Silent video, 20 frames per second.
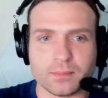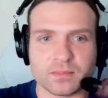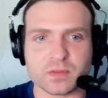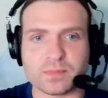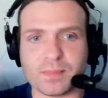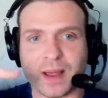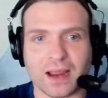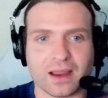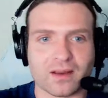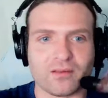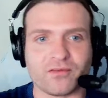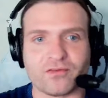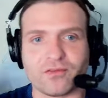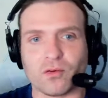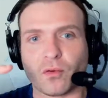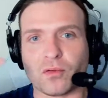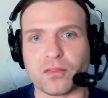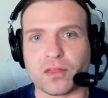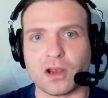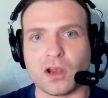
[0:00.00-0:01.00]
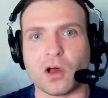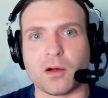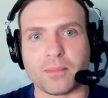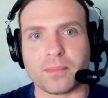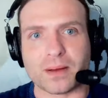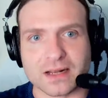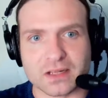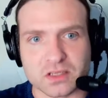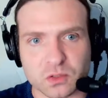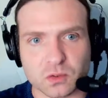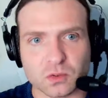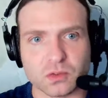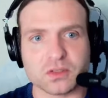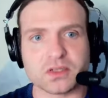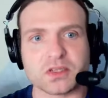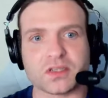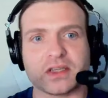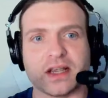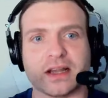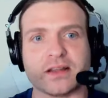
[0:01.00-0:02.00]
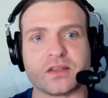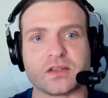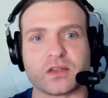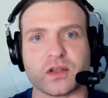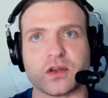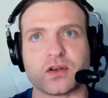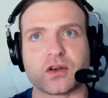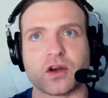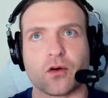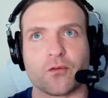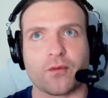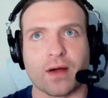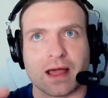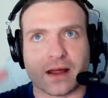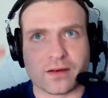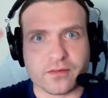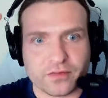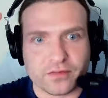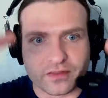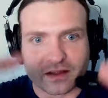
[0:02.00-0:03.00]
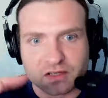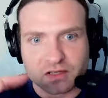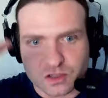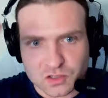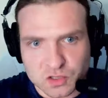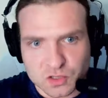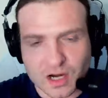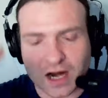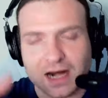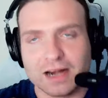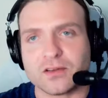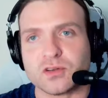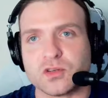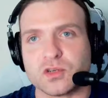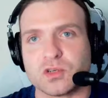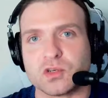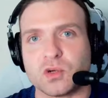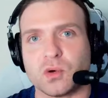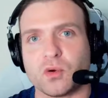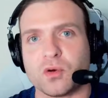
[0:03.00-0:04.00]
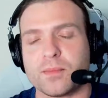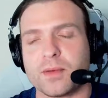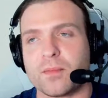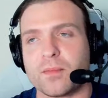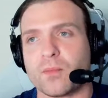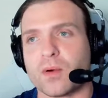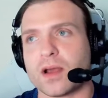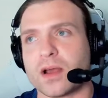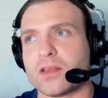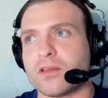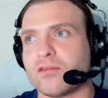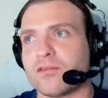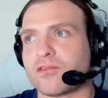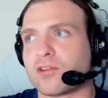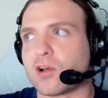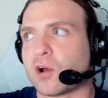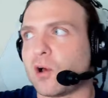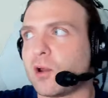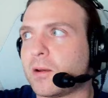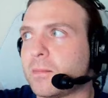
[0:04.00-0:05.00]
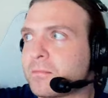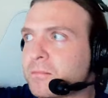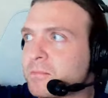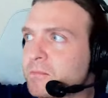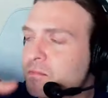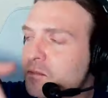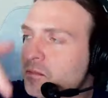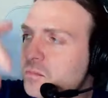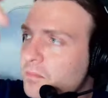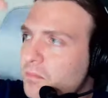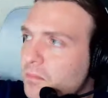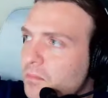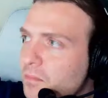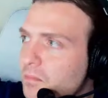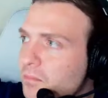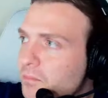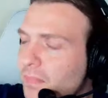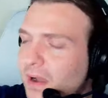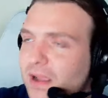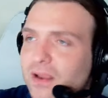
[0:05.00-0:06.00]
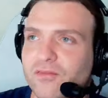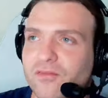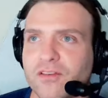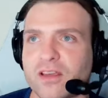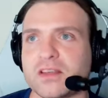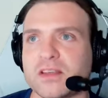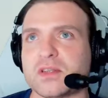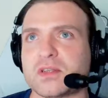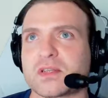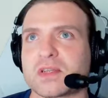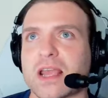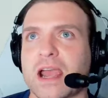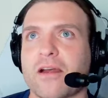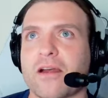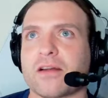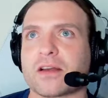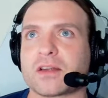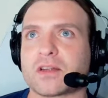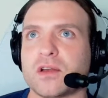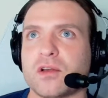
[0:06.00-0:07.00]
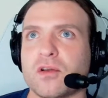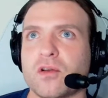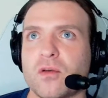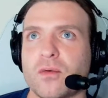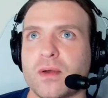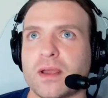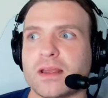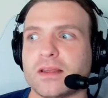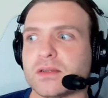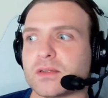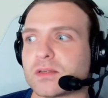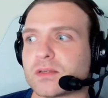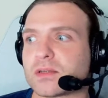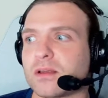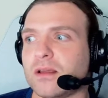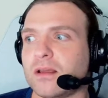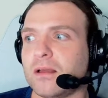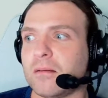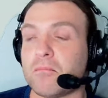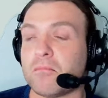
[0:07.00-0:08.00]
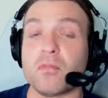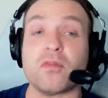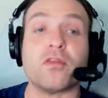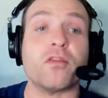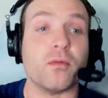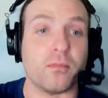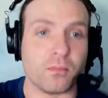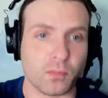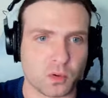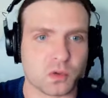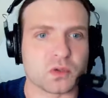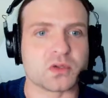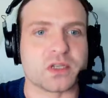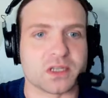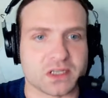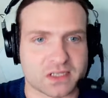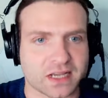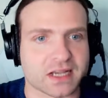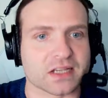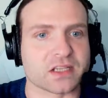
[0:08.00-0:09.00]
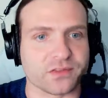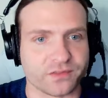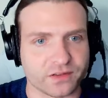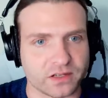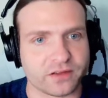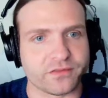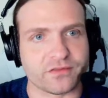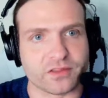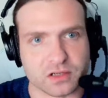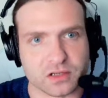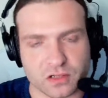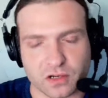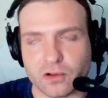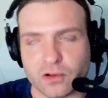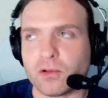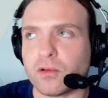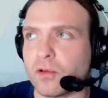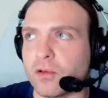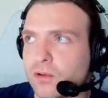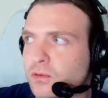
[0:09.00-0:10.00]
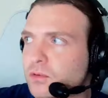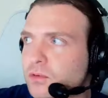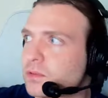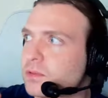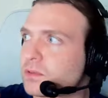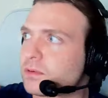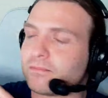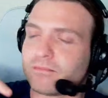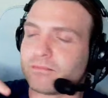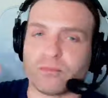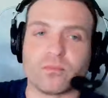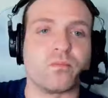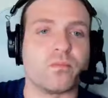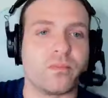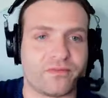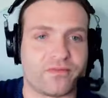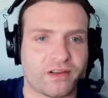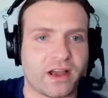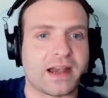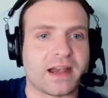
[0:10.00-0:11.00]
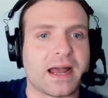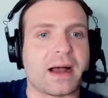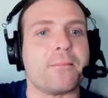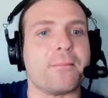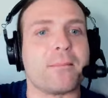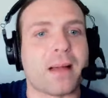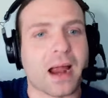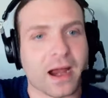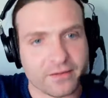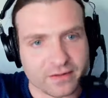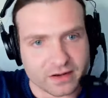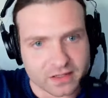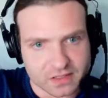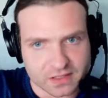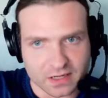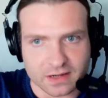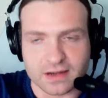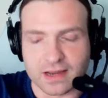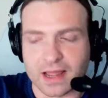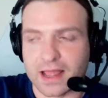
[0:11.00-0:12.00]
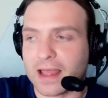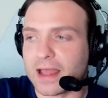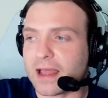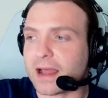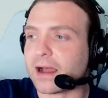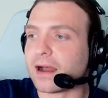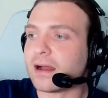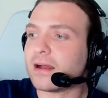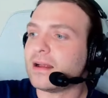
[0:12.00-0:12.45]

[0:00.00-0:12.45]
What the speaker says: back and forth a lot, but it's all centered around this Challenger tournament where you've got Mike Faist's character, who is the more successful of the two, who's, we find out, married Zendaya,